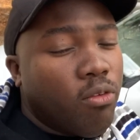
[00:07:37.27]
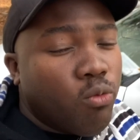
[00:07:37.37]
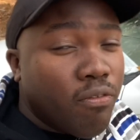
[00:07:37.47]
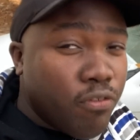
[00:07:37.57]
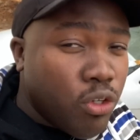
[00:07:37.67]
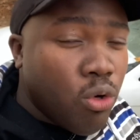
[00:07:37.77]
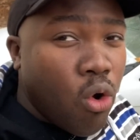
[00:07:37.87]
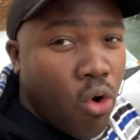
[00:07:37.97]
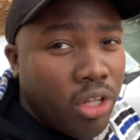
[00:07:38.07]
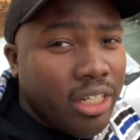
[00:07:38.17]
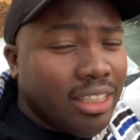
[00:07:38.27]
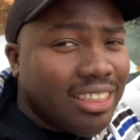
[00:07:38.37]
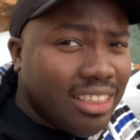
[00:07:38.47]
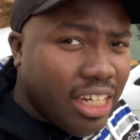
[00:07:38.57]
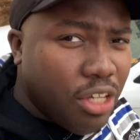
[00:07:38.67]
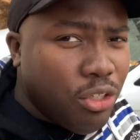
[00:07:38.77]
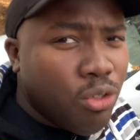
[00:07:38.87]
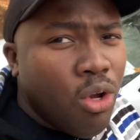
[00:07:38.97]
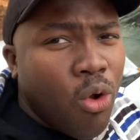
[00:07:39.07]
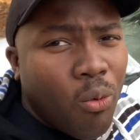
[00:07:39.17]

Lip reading: review on this and tell you